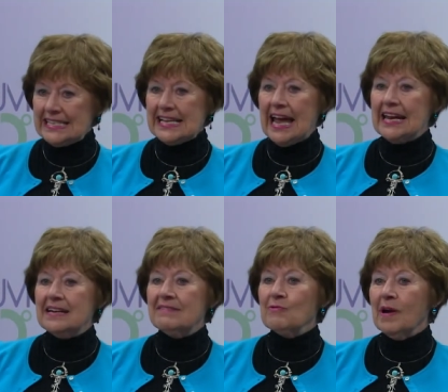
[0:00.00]
they and
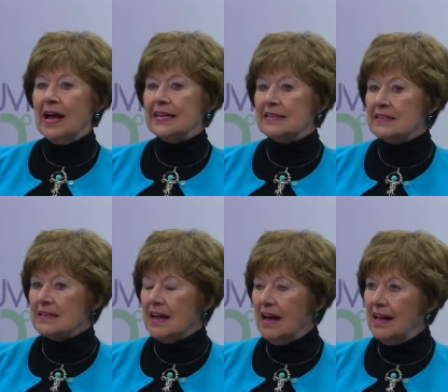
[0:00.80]
do. write
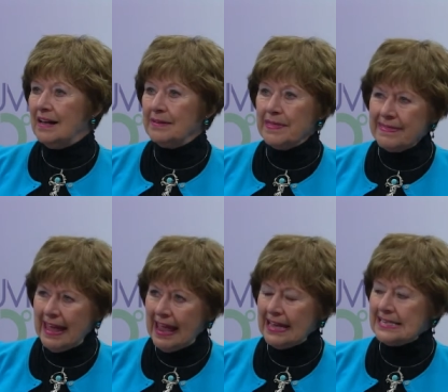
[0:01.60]
yes. uh,
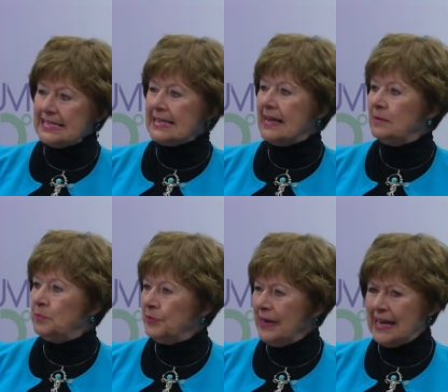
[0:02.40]
thanks and
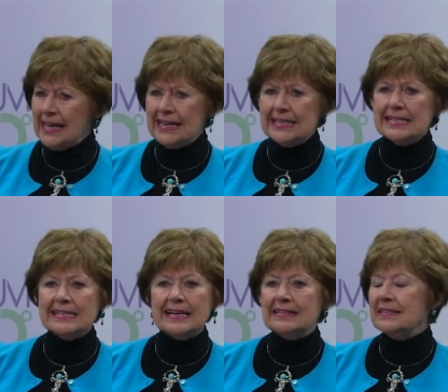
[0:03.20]
praise mm-hmm.
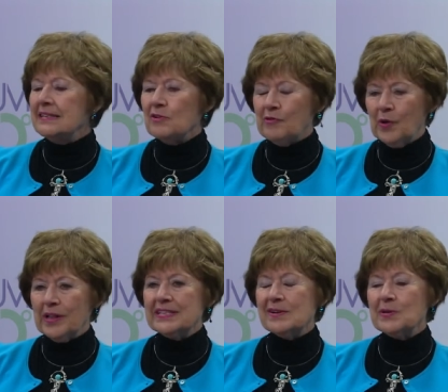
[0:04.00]
and so
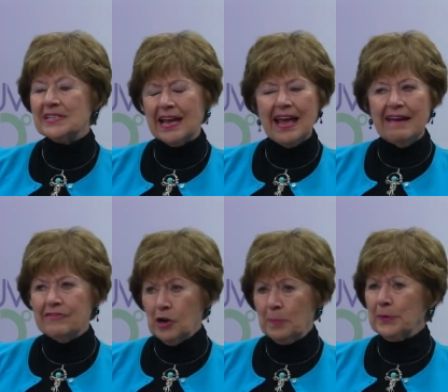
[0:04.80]
forth. So it's
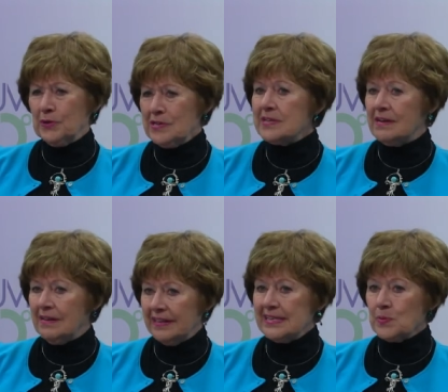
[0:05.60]
very
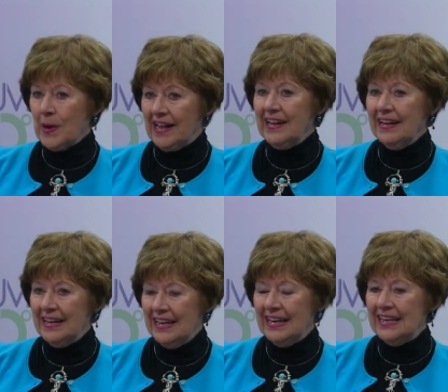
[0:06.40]
personal as well. Mm-hmm.
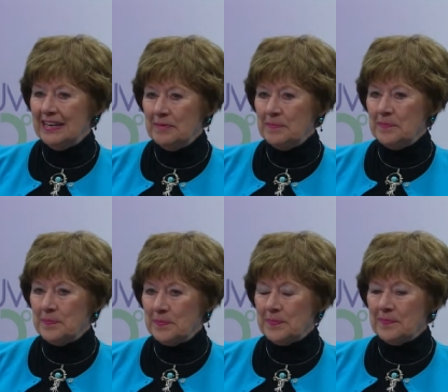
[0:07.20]
It truly
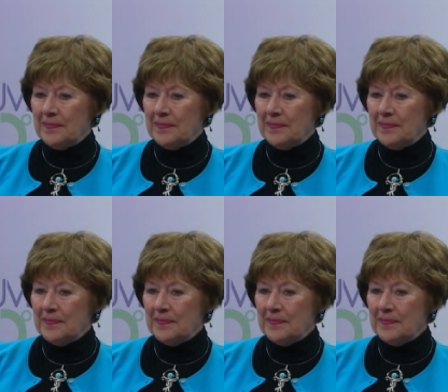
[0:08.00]
is, and I